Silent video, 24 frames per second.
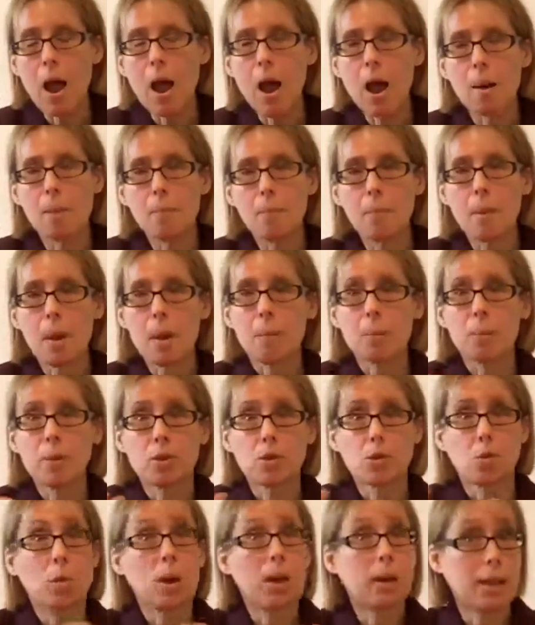
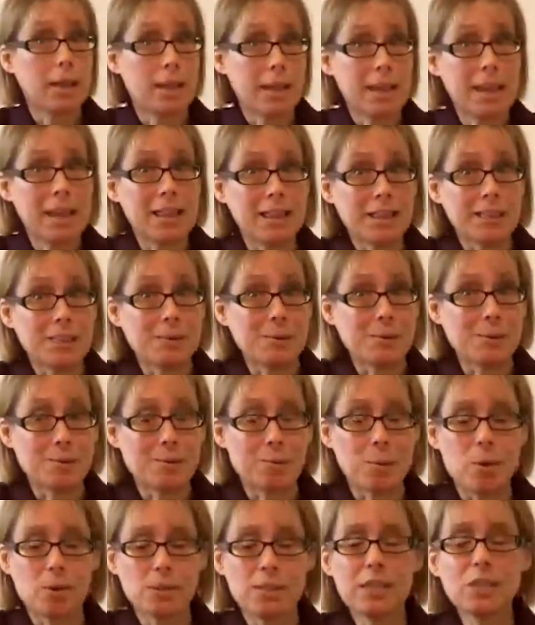But the one, again, that's the
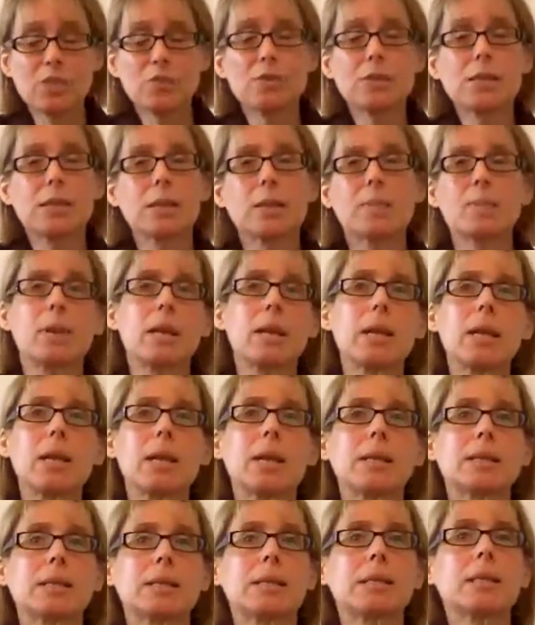most interesting to me
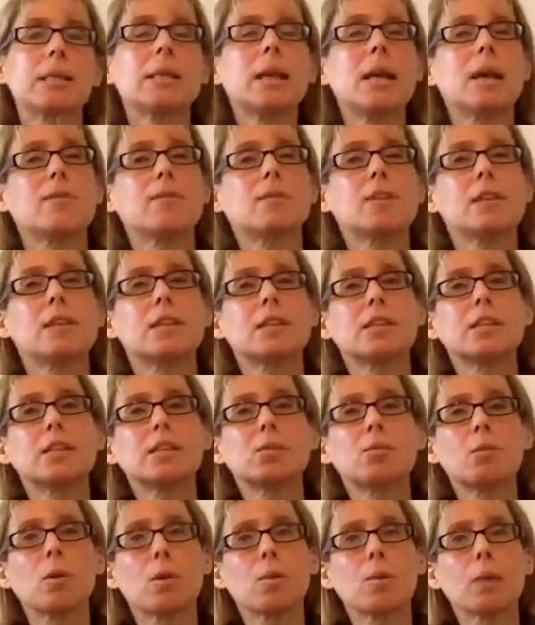is lift, and this
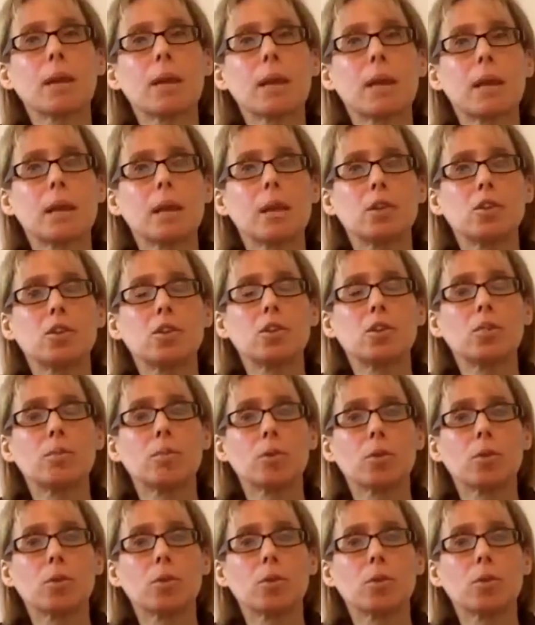is where we get into